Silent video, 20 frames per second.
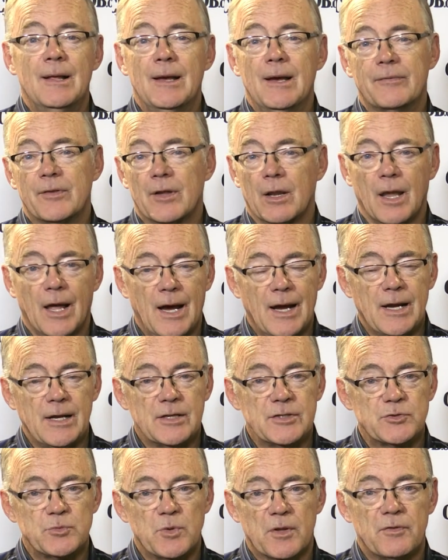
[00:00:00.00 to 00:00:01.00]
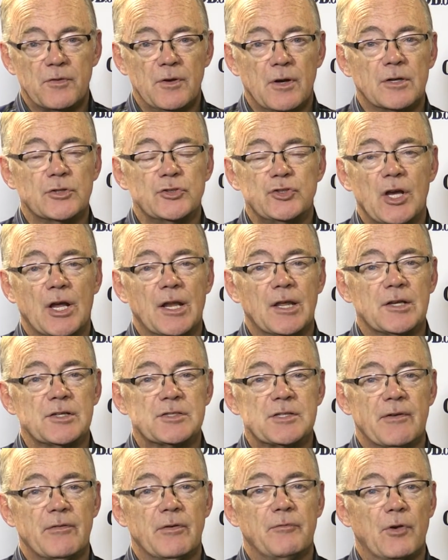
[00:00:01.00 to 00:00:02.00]
and the Lions with young
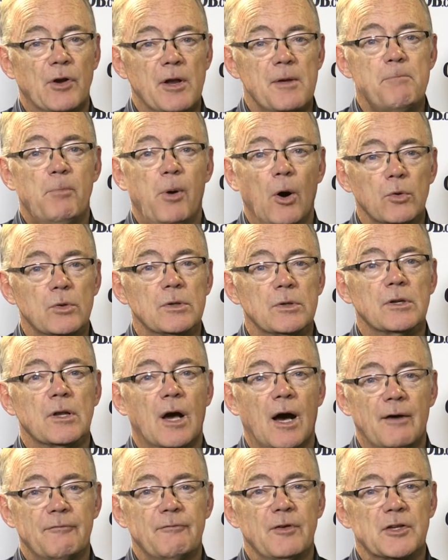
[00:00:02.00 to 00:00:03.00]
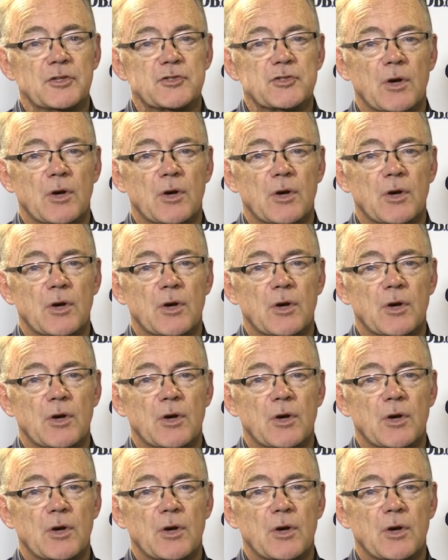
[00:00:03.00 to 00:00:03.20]
Jennings have a very potent offense,